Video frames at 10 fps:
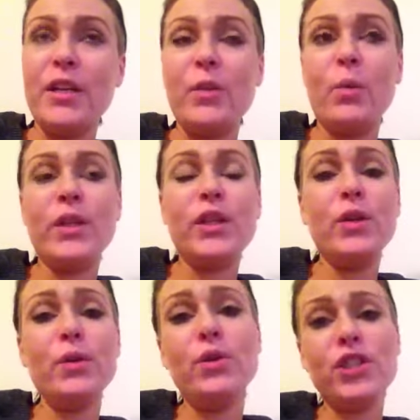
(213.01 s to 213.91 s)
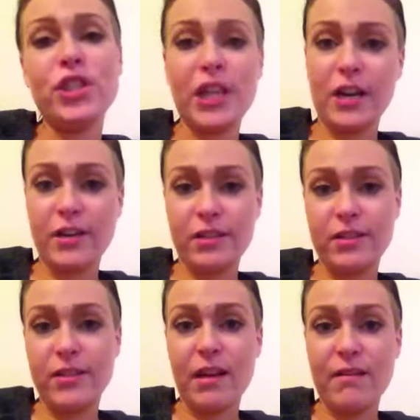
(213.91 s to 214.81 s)
when you share
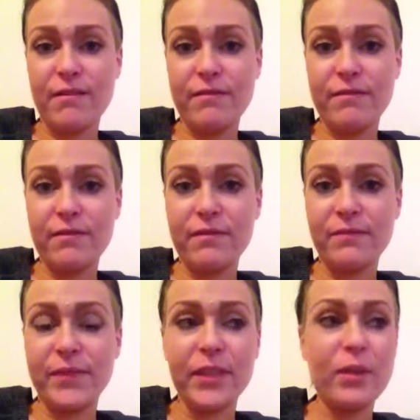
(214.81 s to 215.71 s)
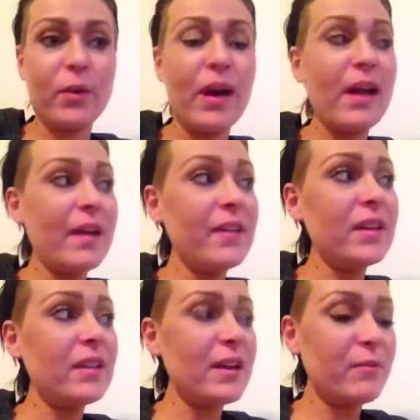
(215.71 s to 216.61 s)
yourself, you know, I think
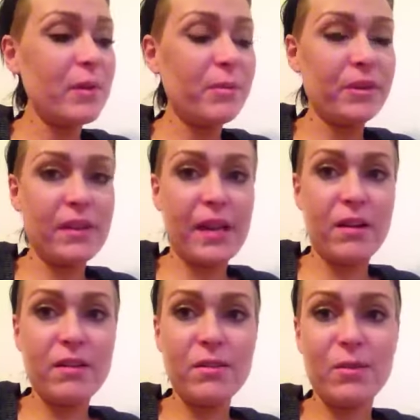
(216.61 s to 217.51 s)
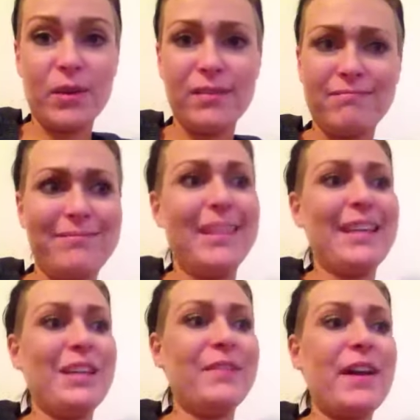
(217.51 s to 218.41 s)
a lot of people are like, oh, well,
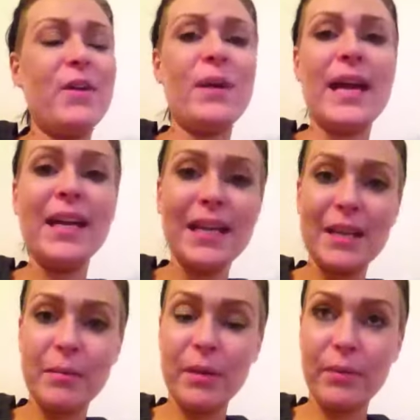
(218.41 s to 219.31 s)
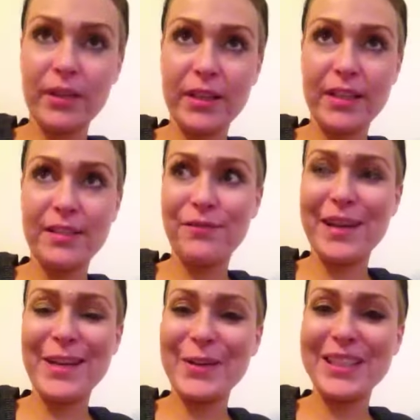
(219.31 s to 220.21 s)
if I don't edit it, people are going to
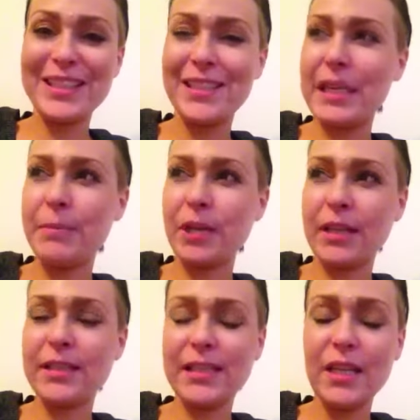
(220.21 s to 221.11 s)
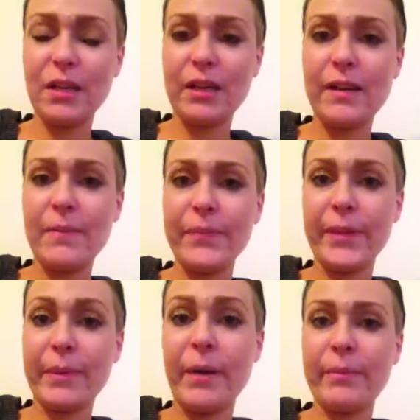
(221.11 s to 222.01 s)
find out this deep, dark secret
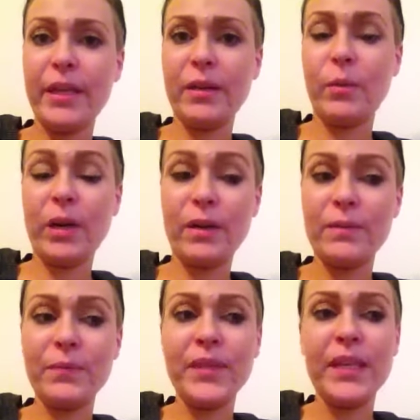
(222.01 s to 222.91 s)
about me. Well,